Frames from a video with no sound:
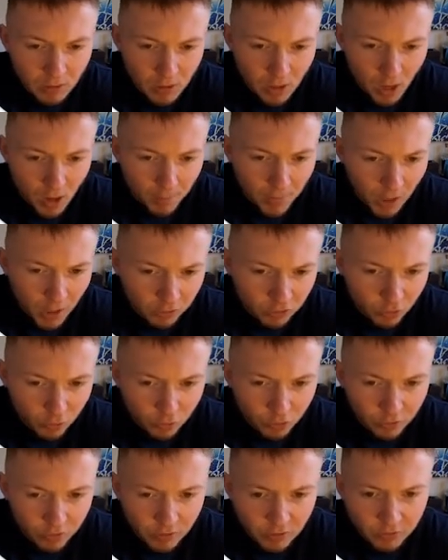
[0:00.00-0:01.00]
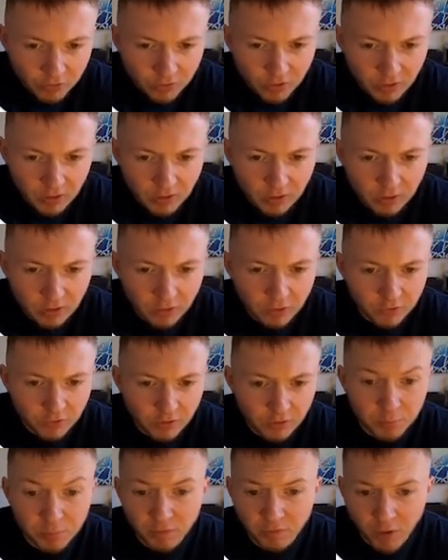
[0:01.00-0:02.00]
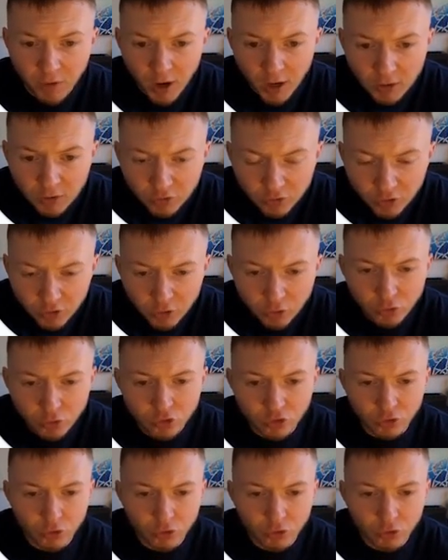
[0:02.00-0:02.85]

Part two to this is provide a solution